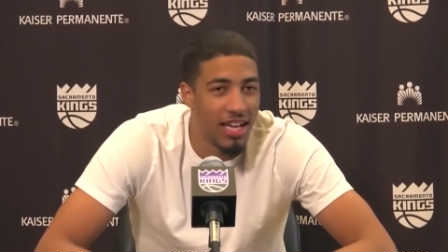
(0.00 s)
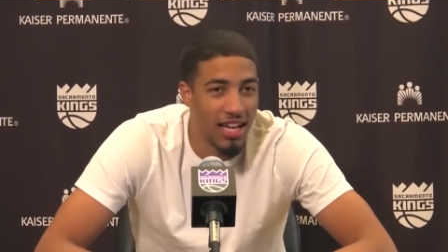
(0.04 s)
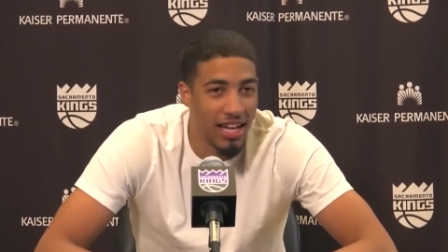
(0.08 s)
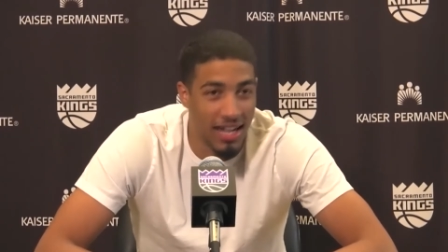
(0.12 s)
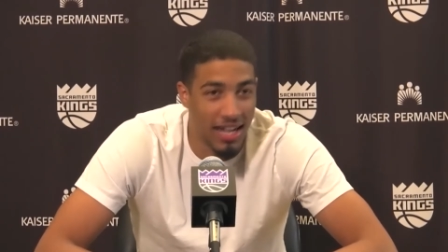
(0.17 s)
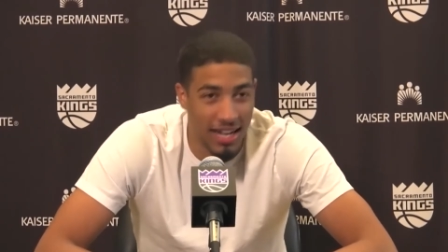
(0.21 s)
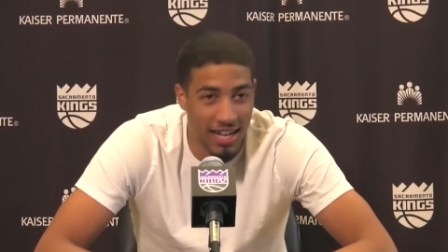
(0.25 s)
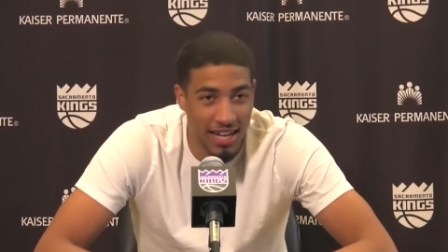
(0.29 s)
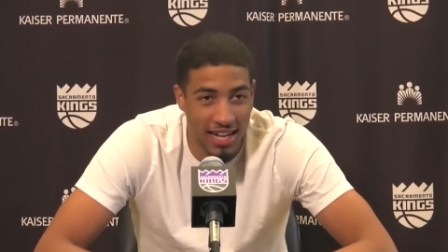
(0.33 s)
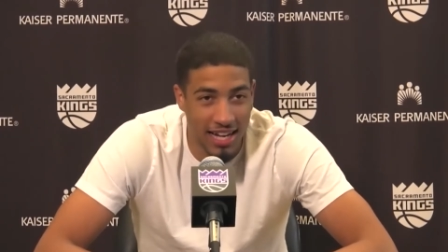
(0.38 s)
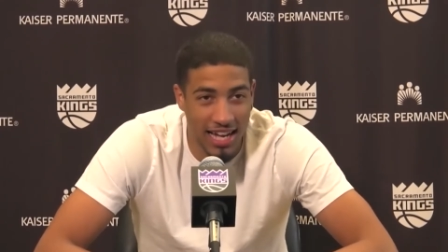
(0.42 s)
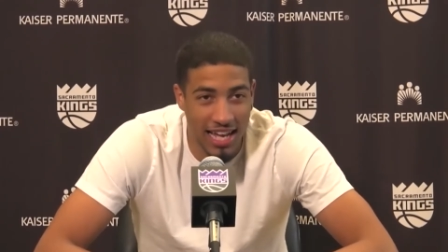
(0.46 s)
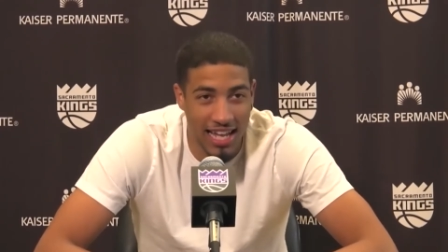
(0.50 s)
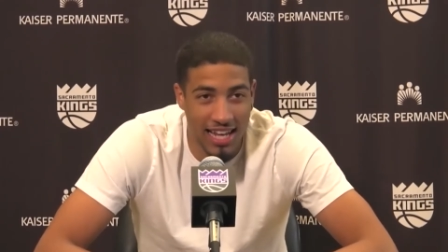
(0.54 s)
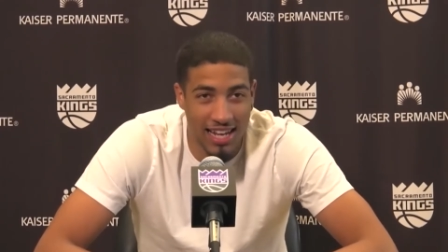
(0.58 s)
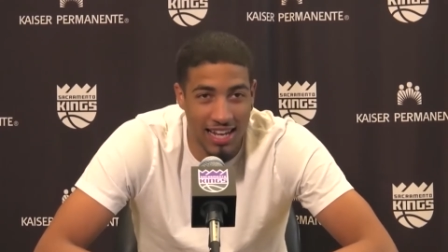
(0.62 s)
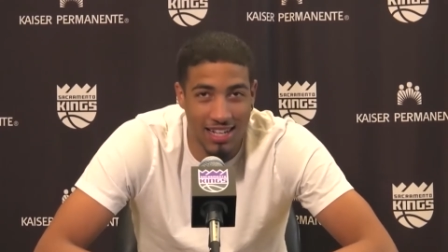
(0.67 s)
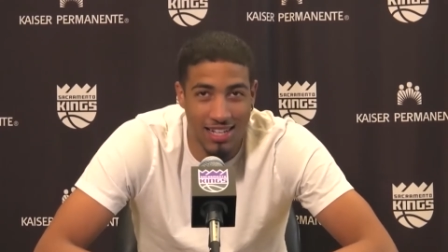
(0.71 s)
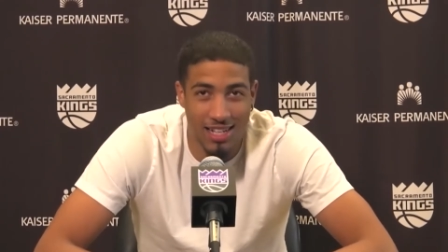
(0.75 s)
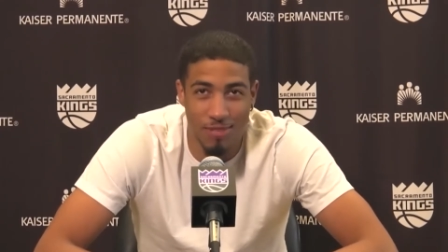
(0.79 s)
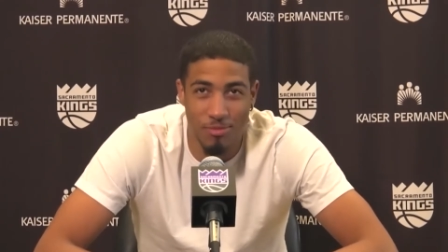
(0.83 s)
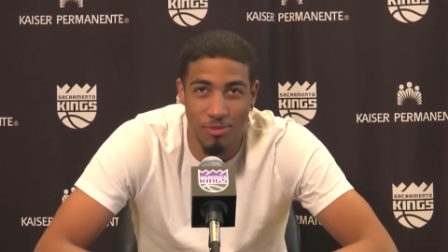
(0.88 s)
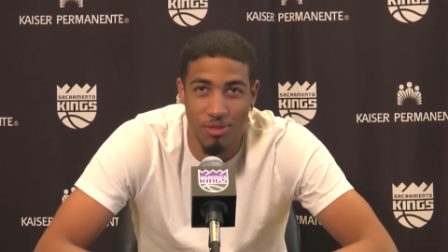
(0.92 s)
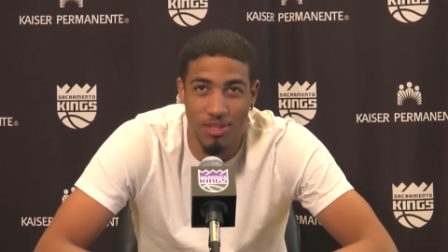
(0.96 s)
uh, had a
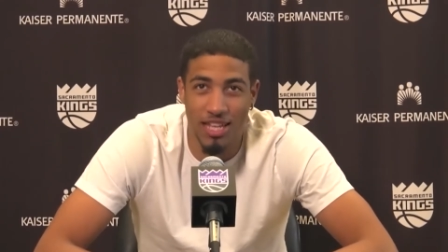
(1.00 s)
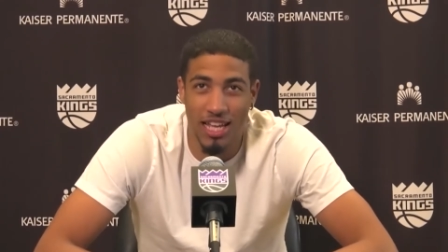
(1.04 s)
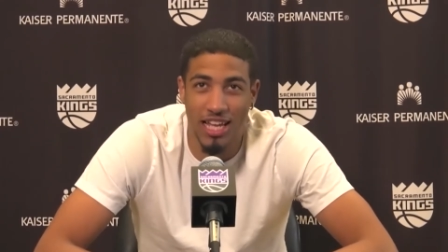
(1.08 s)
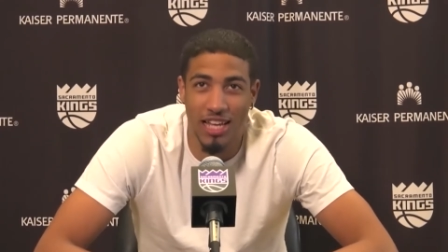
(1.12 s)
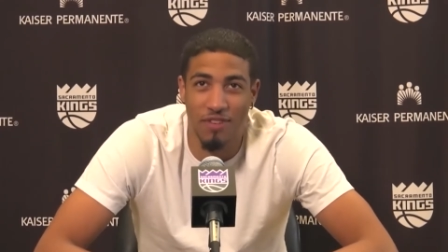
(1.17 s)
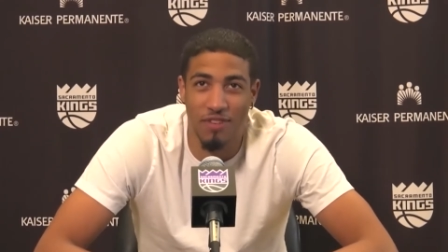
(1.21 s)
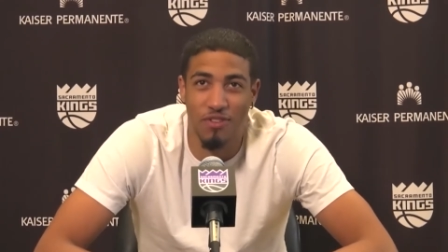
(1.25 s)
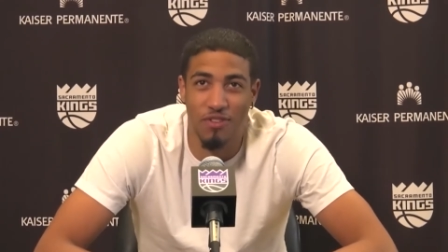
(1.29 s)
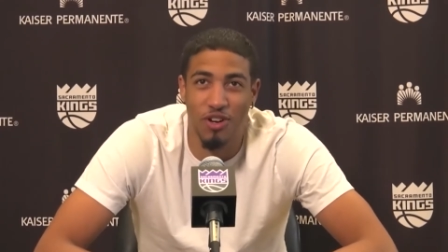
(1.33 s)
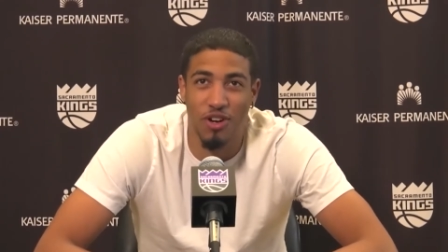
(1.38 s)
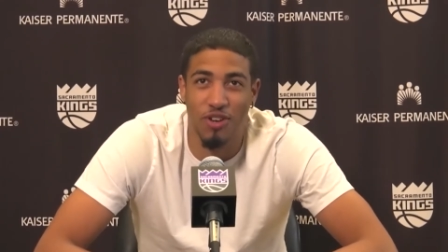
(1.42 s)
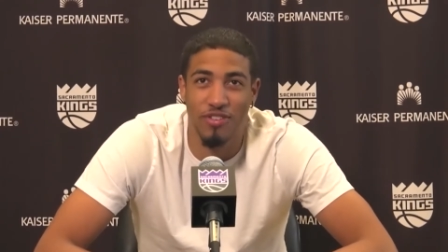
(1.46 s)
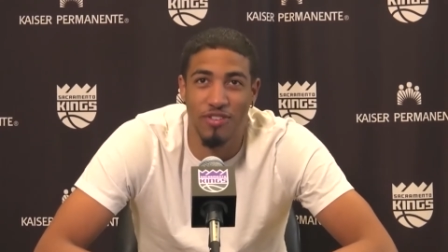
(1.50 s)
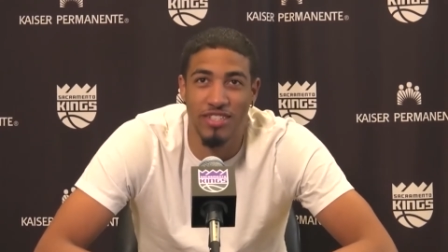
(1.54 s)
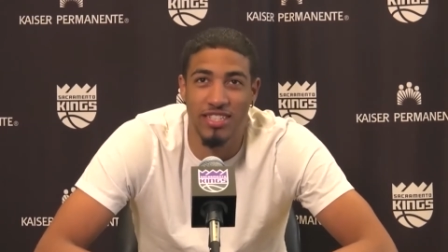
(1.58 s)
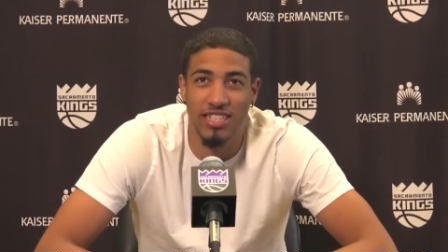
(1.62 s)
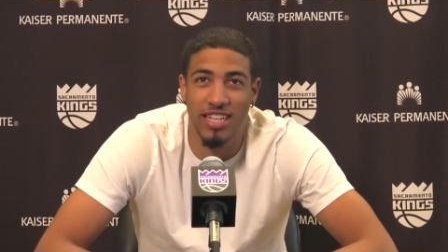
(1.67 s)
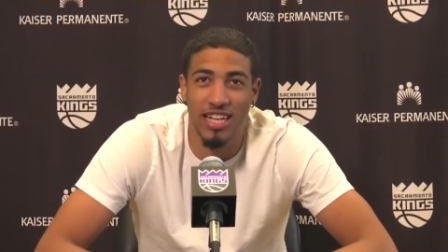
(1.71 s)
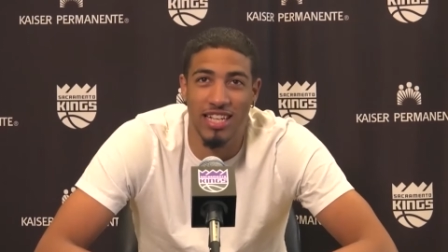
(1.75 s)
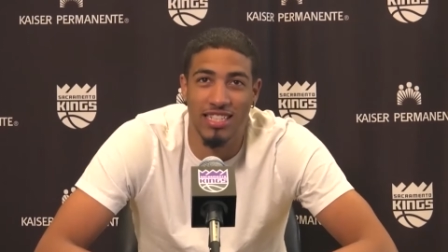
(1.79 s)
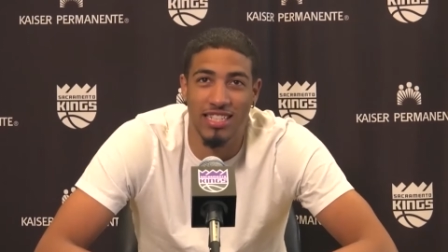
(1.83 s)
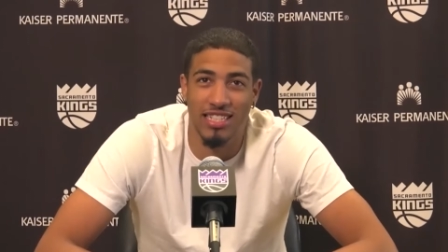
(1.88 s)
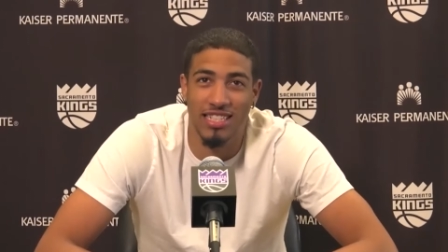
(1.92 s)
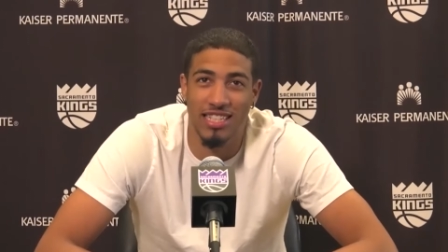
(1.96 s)
couple negative COVID
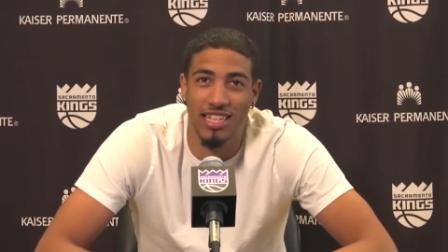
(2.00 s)
tests.